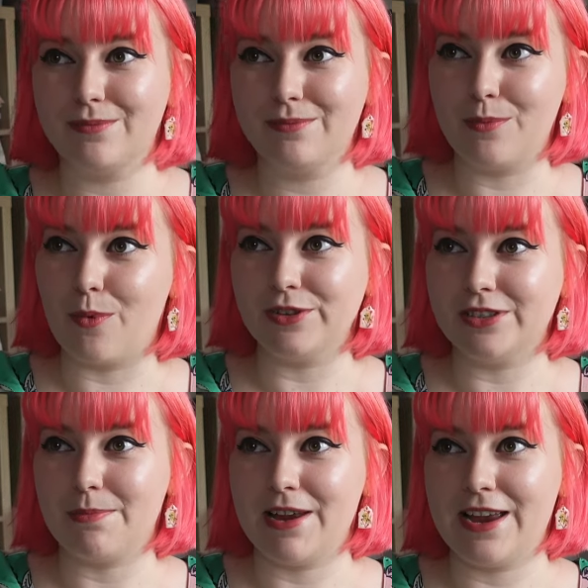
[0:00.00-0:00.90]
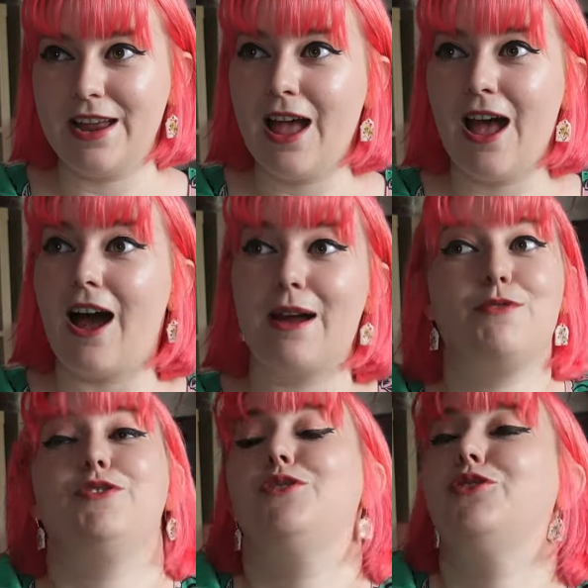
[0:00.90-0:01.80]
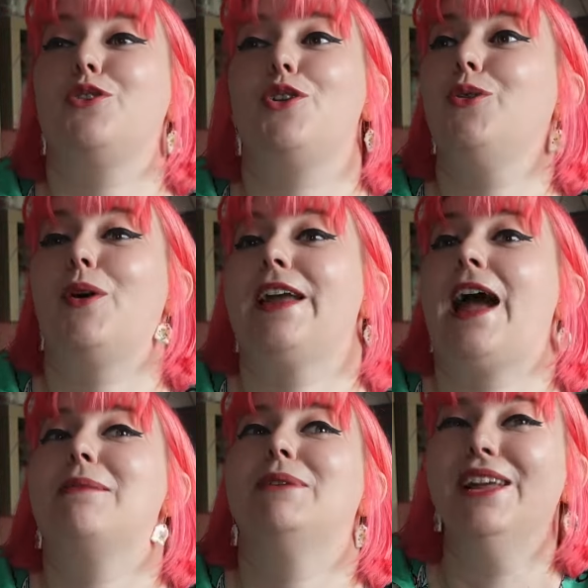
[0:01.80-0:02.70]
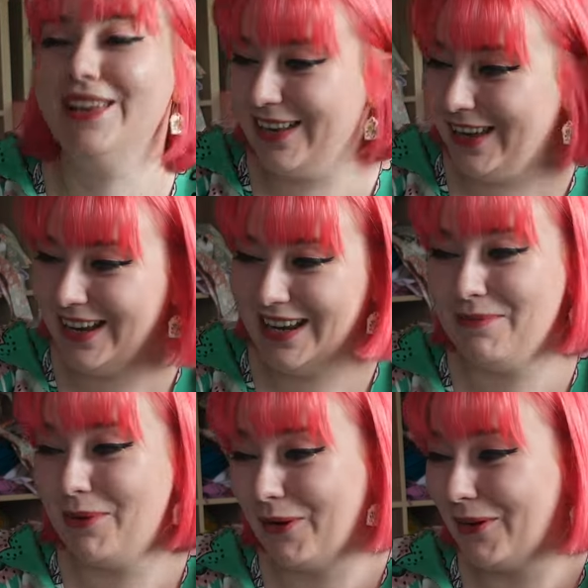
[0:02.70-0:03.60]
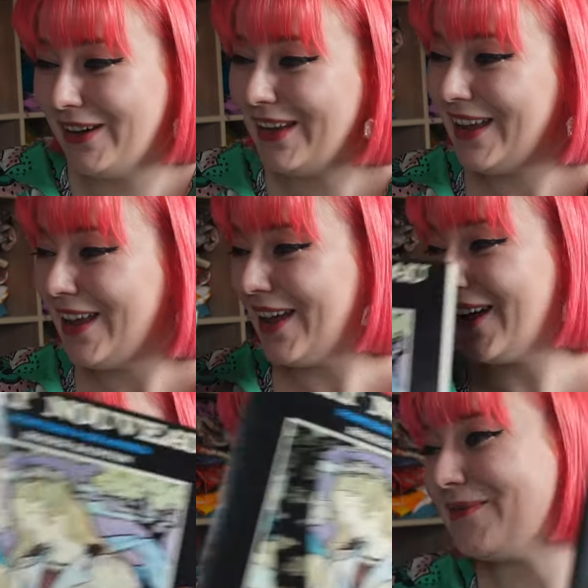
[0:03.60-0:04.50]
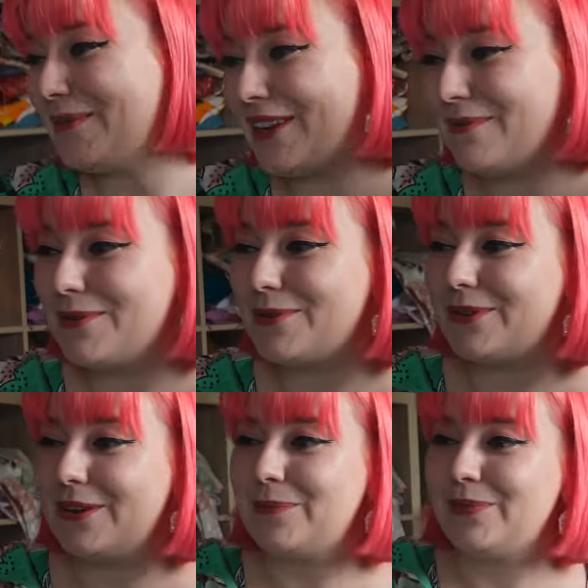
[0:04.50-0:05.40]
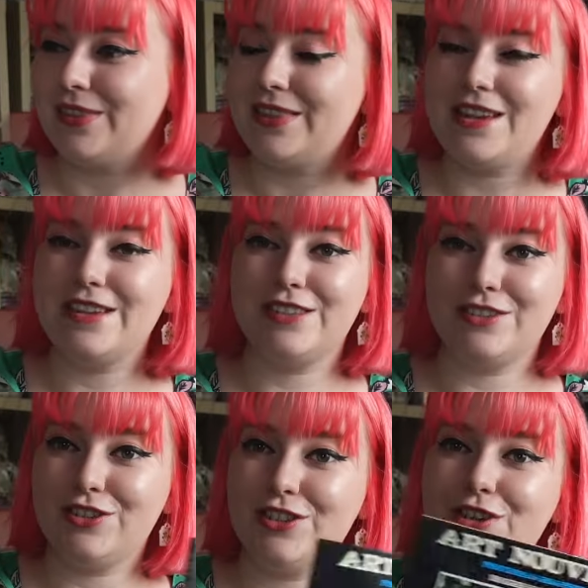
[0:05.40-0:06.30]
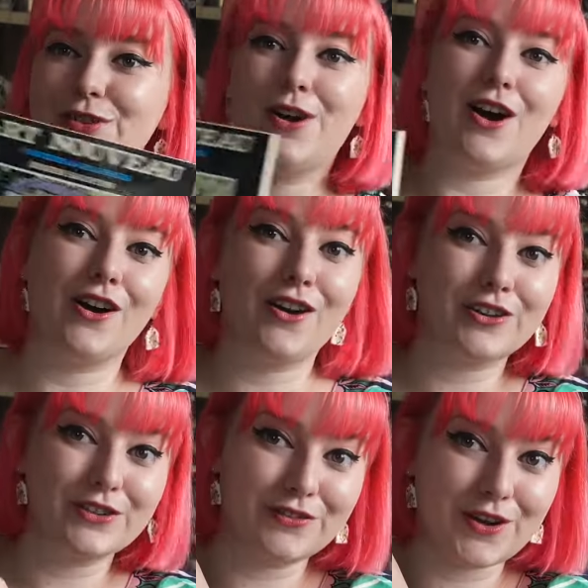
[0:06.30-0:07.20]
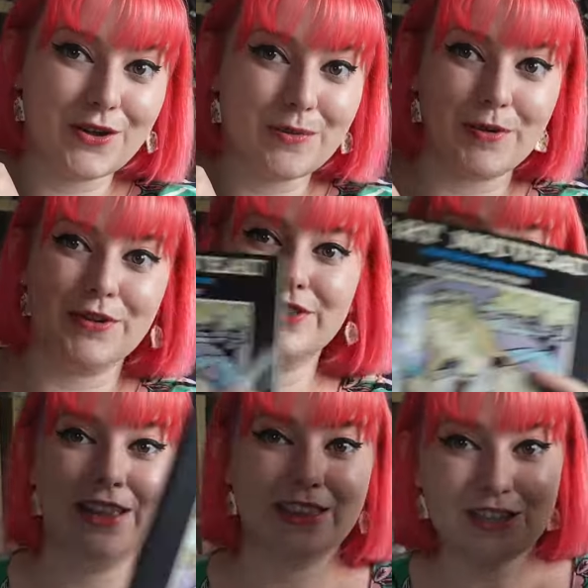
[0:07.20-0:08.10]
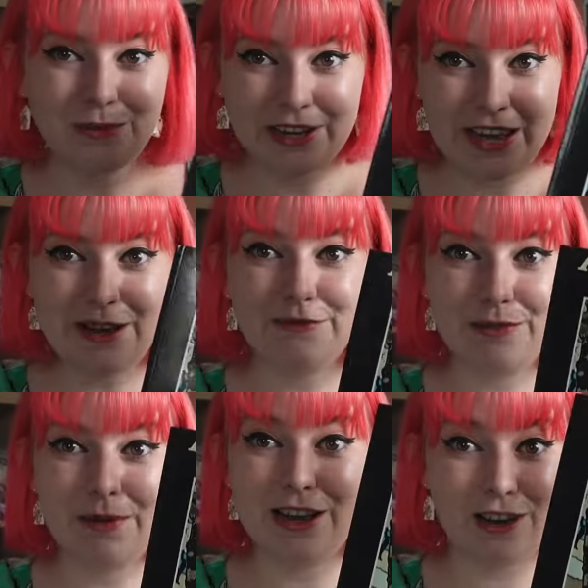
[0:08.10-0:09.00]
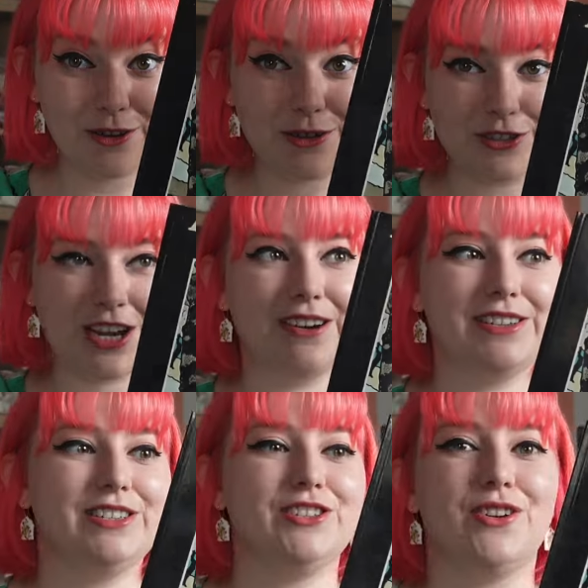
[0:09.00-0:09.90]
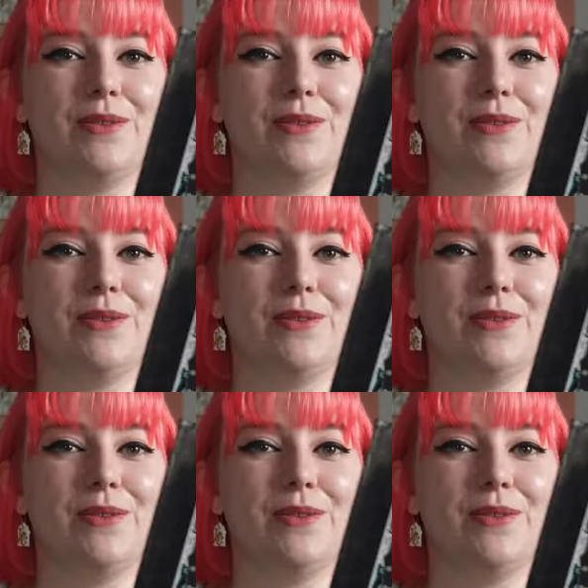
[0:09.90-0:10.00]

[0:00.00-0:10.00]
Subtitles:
want to be. I'm not too sure who I am anymore. But I bought these two Art Nouveau books. This one came from my local charity shop